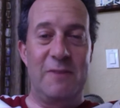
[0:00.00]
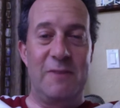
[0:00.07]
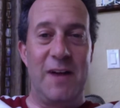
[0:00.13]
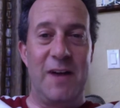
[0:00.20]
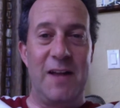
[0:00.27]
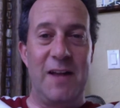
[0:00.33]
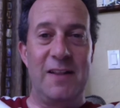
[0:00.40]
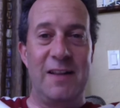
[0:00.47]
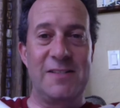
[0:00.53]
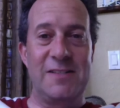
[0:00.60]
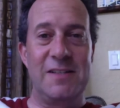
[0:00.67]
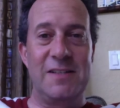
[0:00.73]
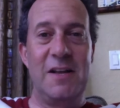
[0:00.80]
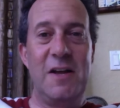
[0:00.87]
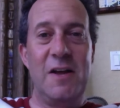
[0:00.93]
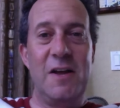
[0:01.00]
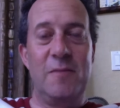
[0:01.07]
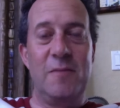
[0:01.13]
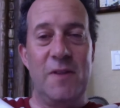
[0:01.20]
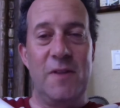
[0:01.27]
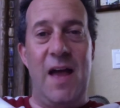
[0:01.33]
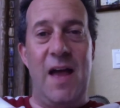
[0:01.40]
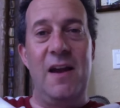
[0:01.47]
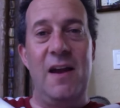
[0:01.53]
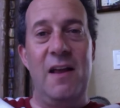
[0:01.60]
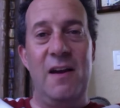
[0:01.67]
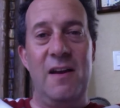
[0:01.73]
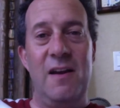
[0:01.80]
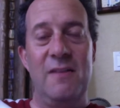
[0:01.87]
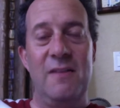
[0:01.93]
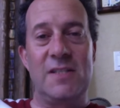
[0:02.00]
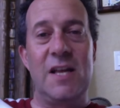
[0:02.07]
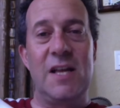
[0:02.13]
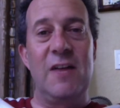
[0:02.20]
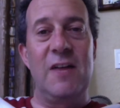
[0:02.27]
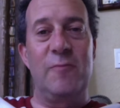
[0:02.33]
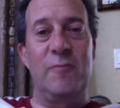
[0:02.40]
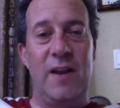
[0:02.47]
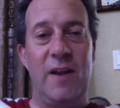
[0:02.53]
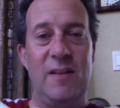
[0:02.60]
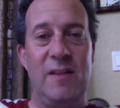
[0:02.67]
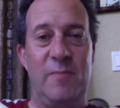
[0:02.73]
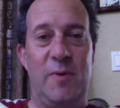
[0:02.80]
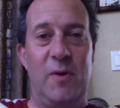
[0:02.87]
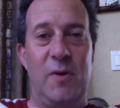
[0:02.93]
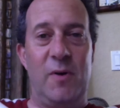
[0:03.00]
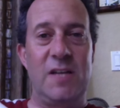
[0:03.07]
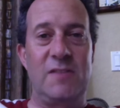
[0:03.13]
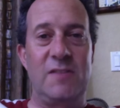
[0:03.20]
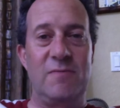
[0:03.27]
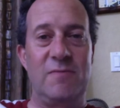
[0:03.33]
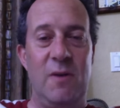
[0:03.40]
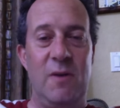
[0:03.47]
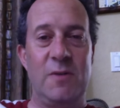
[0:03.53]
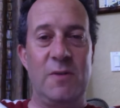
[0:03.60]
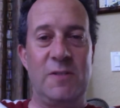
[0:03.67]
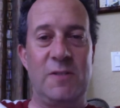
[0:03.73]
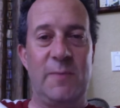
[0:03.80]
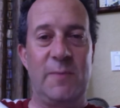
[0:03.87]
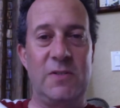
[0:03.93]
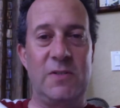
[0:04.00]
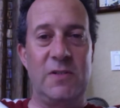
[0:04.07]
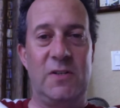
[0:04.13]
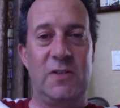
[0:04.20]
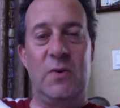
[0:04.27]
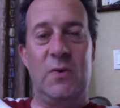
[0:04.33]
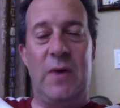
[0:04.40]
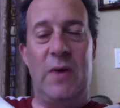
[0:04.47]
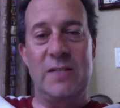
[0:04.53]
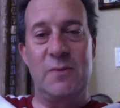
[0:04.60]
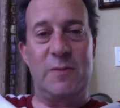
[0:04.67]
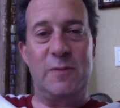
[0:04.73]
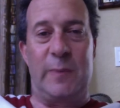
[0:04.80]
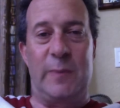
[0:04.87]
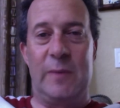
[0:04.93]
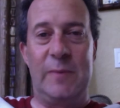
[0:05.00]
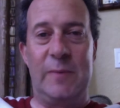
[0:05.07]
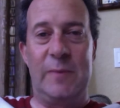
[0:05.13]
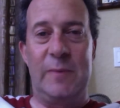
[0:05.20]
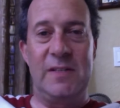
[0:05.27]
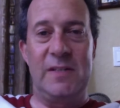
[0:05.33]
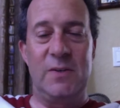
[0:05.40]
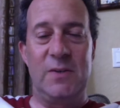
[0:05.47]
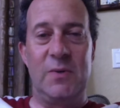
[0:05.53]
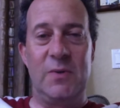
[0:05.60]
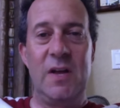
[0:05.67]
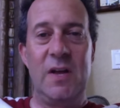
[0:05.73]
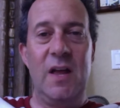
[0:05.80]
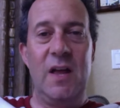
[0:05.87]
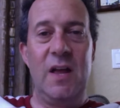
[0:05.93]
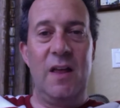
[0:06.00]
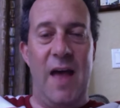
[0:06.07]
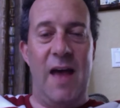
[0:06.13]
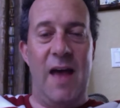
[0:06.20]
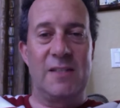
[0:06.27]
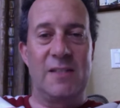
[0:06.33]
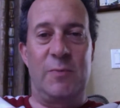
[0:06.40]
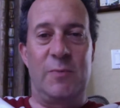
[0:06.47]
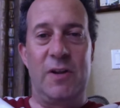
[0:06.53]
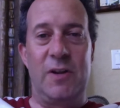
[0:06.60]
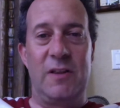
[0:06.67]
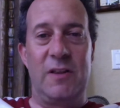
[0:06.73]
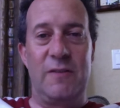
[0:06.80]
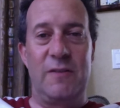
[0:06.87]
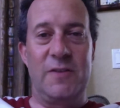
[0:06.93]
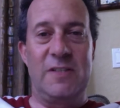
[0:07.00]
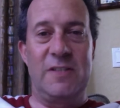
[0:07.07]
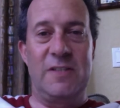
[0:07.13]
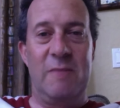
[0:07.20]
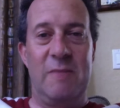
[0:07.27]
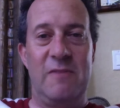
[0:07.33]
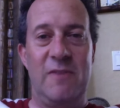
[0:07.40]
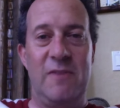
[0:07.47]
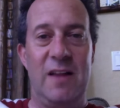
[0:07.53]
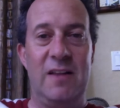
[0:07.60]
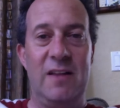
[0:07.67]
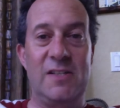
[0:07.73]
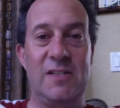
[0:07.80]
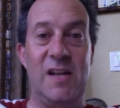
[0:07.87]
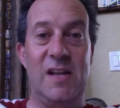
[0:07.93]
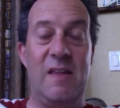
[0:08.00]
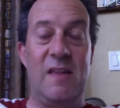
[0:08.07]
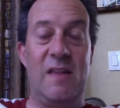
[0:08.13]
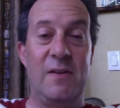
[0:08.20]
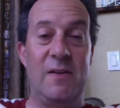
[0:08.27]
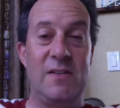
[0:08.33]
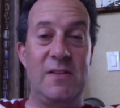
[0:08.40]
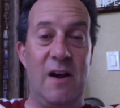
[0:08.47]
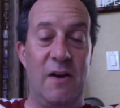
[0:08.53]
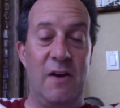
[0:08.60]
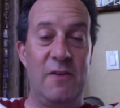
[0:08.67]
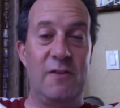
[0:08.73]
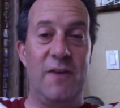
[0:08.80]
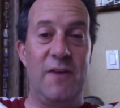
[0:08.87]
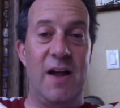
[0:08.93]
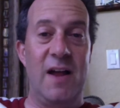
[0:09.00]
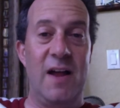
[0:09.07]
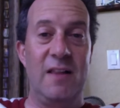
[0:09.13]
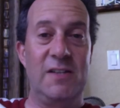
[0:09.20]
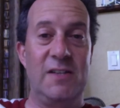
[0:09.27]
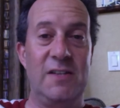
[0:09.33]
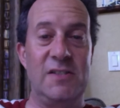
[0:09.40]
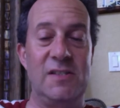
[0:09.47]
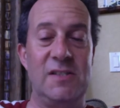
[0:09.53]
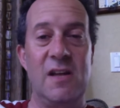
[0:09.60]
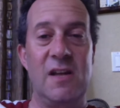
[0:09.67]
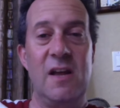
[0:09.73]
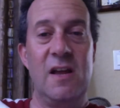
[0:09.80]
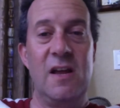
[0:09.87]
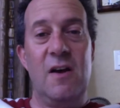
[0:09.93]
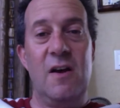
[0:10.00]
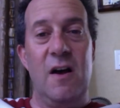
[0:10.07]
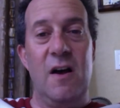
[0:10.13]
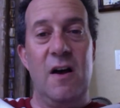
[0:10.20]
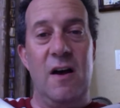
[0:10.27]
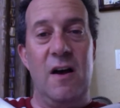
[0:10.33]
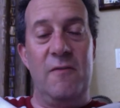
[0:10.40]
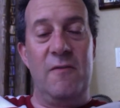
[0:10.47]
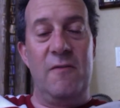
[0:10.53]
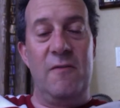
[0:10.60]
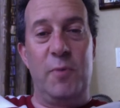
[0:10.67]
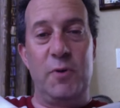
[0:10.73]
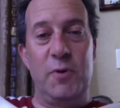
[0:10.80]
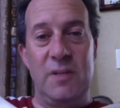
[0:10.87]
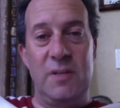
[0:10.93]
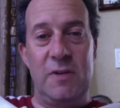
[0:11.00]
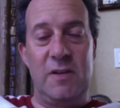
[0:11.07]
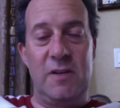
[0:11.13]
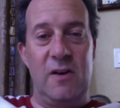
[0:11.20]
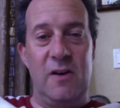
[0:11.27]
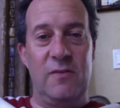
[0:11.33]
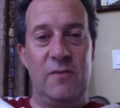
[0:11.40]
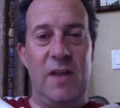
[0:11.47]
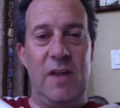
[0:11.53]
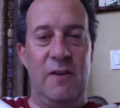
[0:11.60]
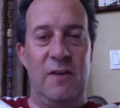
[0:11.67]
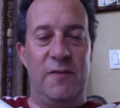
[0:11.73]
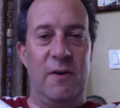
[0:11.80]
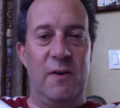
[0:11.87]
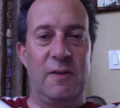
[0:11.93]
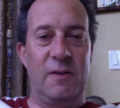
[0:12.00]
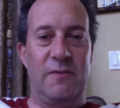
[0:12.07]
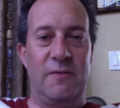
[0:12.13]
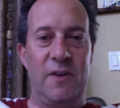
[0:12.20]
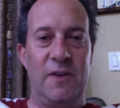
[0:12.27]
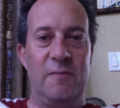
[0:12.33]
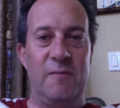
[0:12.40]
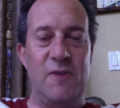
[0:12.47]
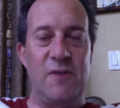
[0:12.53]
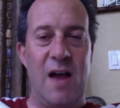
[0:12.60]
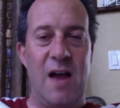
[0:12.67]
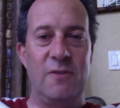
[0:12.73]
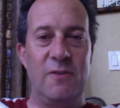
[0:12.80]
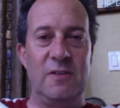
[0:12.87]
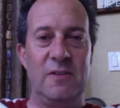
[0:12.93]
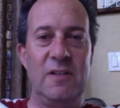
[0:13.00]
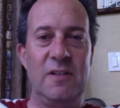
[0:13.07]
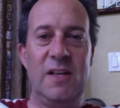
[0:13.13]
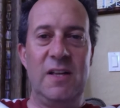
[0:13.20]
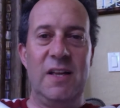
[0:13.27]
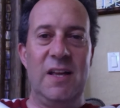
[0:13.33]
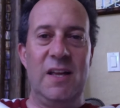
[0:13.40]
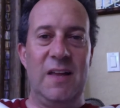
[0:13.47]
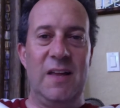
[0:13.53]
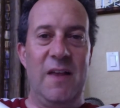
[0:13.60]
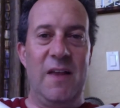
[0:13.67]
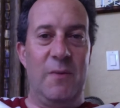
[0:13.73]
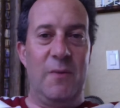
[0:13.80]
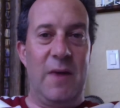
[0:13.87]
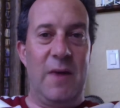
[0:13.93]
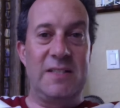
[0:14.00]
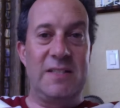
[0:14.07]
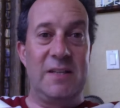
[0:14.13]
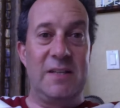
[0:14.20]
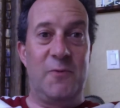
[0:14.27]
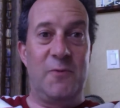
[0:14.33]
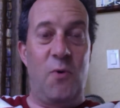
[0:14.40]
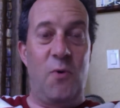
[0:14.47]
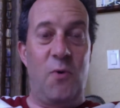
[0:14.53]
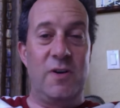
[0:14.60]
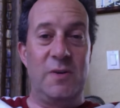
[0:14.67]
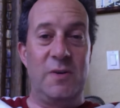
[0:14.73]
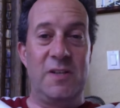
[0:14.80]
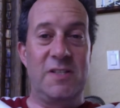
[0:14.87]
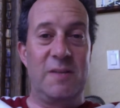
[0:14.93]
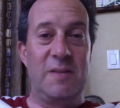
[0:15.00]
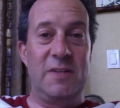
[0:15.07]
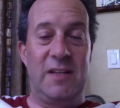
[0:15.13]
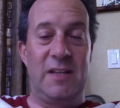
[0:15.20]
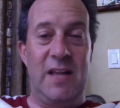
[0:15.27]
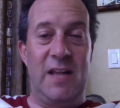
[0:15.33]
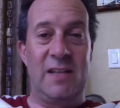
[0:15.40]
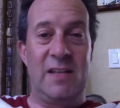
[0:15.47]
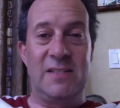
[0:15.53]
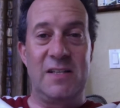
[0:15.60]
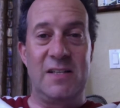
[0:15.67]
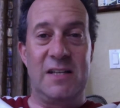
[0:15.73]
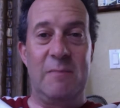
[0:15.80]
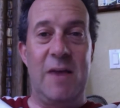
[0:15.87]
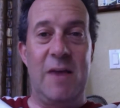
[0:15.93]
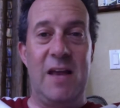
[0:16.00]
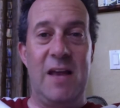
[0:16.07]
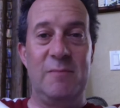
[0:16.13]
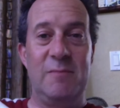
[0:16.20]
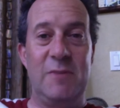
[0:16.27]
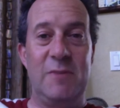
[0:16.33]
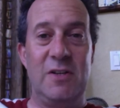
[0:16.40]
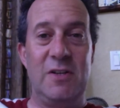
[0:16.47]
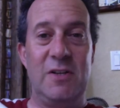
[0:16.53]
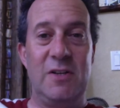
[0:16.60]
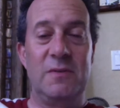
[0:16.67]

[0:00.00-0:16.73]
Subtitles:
violation, but that in and of itself, preventing the protest from doing what it was supposed to do as it was permitted to do, that is a pretty clear First Amendment violation. And then there's the other violations of pushing them in, interfering with their freedom to travel, and then arresting them for doing something that they had essentially commanded them to do.